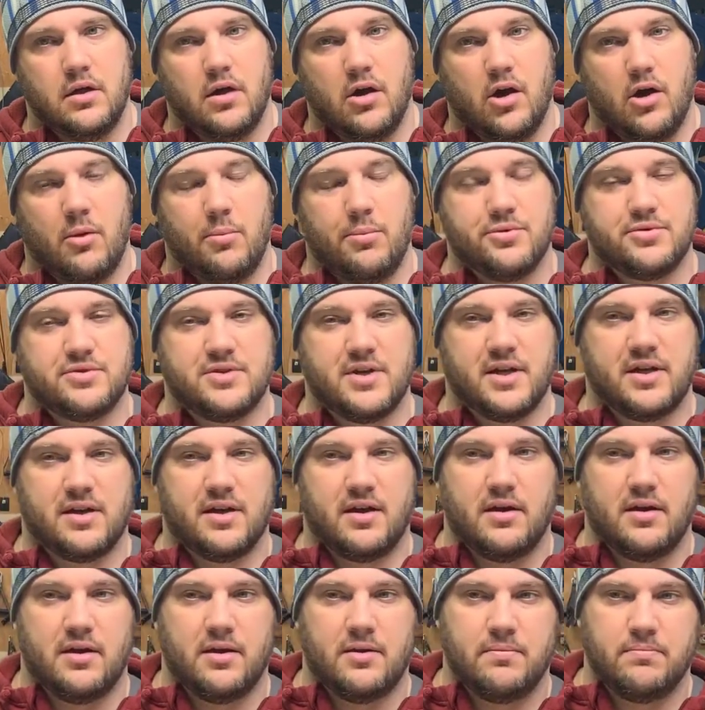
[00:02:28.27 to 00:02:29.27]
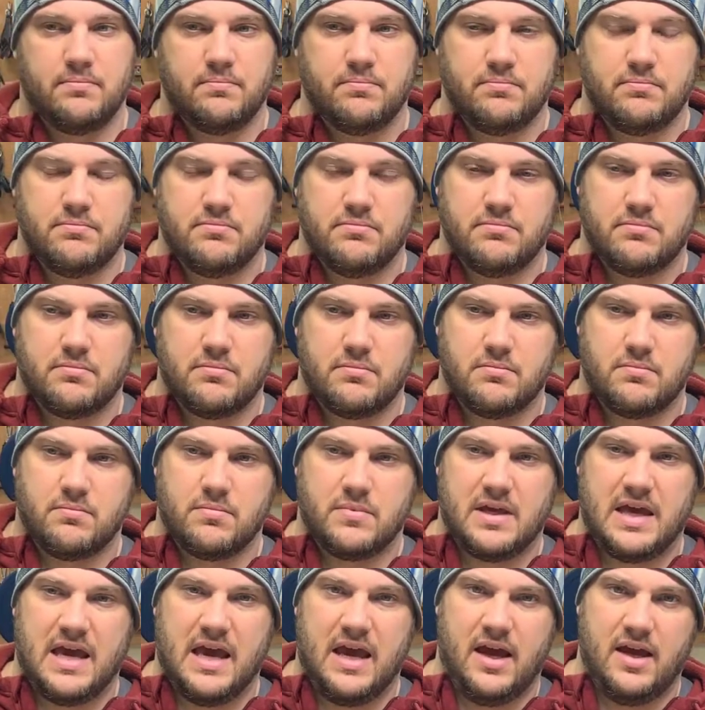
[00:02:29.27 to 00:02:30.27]
almost like a
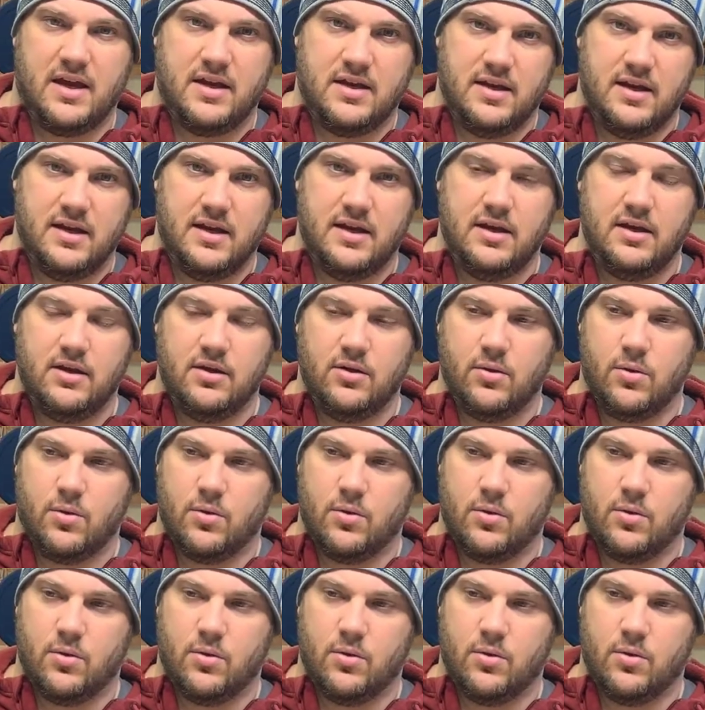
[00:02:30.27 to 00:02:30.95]
candy